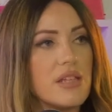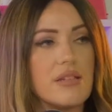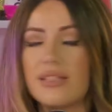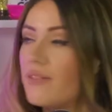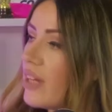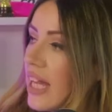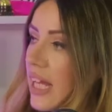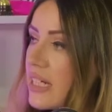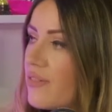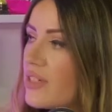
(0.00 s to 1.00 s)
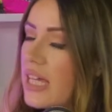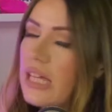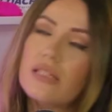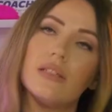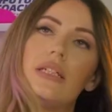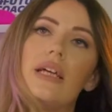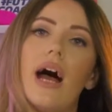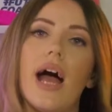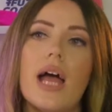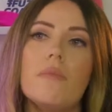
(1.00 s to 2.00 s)
So STEM related activities.
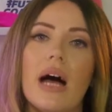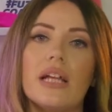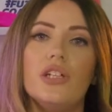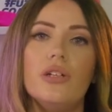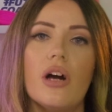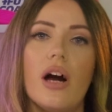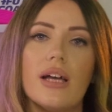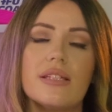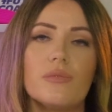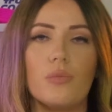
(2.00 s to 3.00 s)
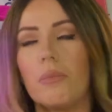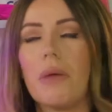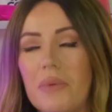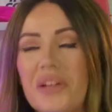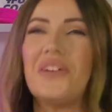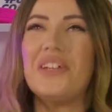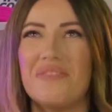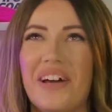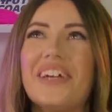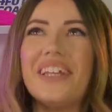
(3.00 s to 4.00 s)
And you guys, well, maybe not
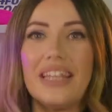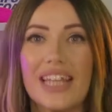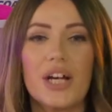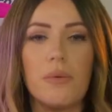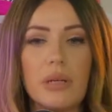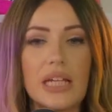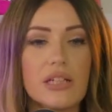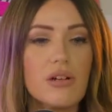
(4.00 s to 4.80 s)
you, but the company had